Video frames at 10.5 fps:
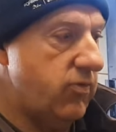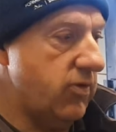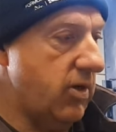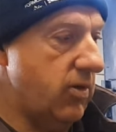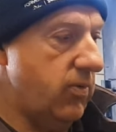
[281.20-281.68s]

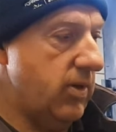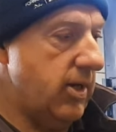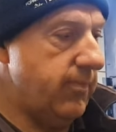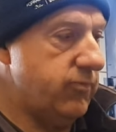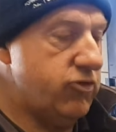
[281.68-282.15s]
So
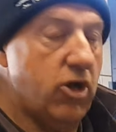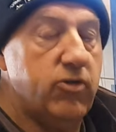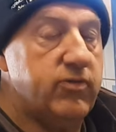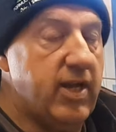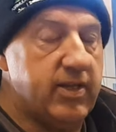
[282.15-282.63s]
um,
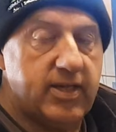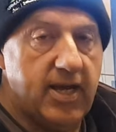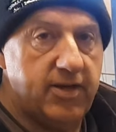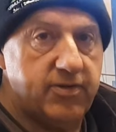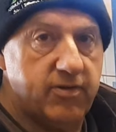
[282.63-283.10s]
don't take the
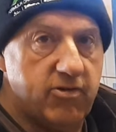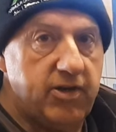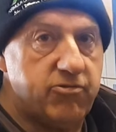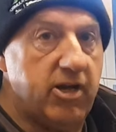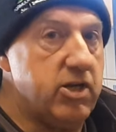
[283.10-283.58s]
car to the
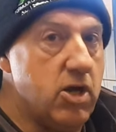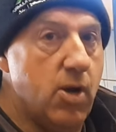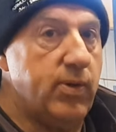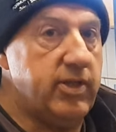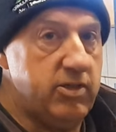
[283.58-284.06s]
racetrack
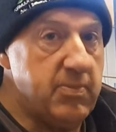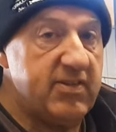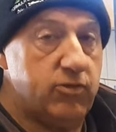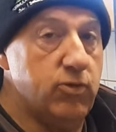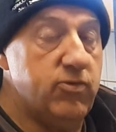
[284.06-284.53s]
knowing that you
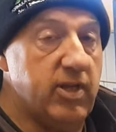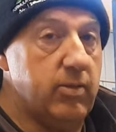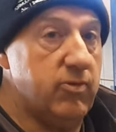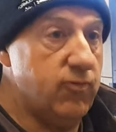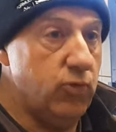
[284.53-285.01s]
must do
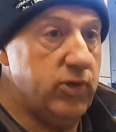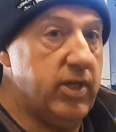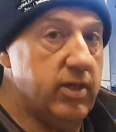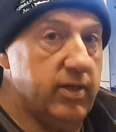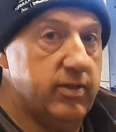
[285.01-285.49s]
something before you
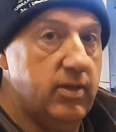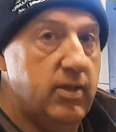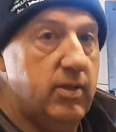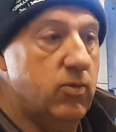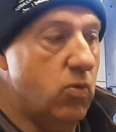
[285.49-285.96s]
get it.
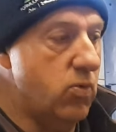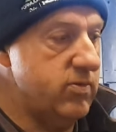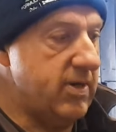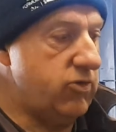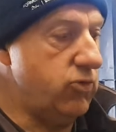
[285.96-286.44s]

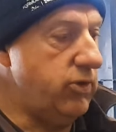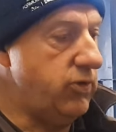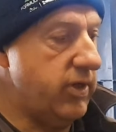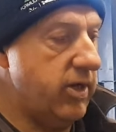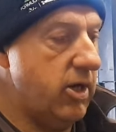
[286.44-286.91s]
Always make sure you do
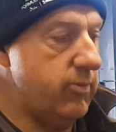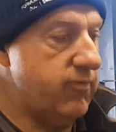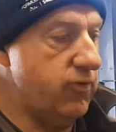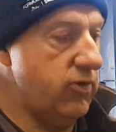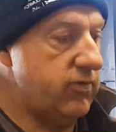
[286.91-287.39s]
that at home
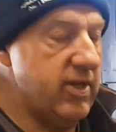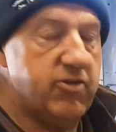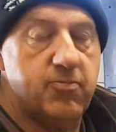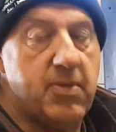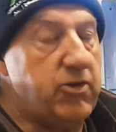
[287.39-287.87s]
first. That
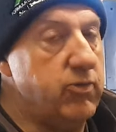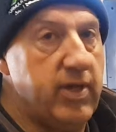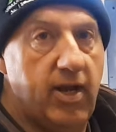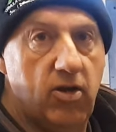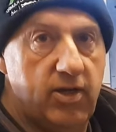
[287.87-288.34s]
just makes your
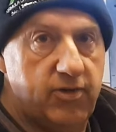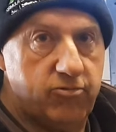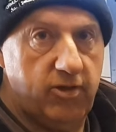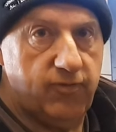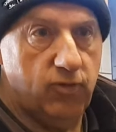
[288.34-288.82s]
day a lot less
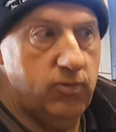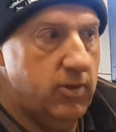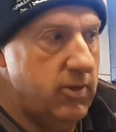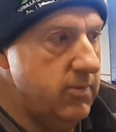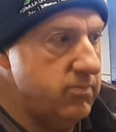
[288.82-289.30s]
stressful.
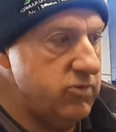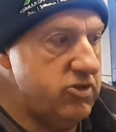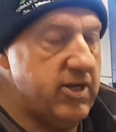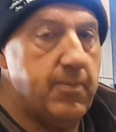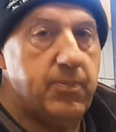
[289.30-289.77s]
You
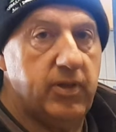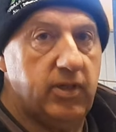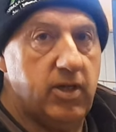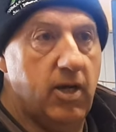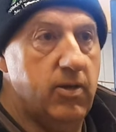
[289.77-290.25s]
jump in
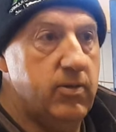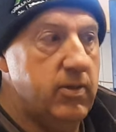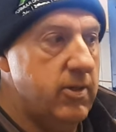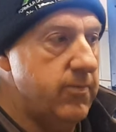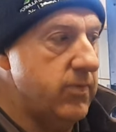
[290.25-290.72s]
and go,
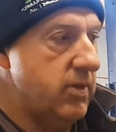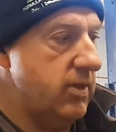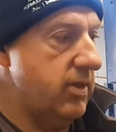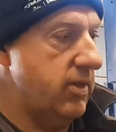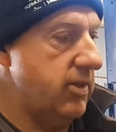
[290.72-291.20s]

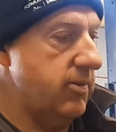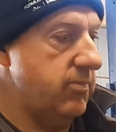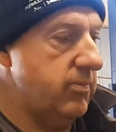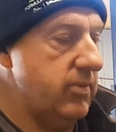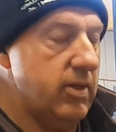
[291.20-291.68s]
um,
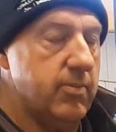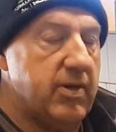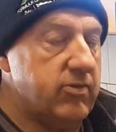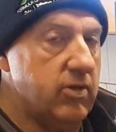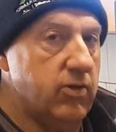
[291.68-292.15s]
and it
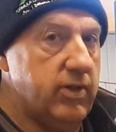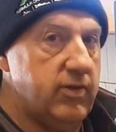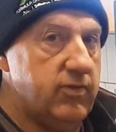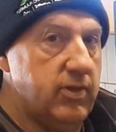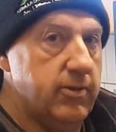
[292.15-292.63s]
makes it a lot
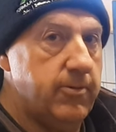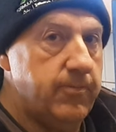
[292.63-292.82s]
easier.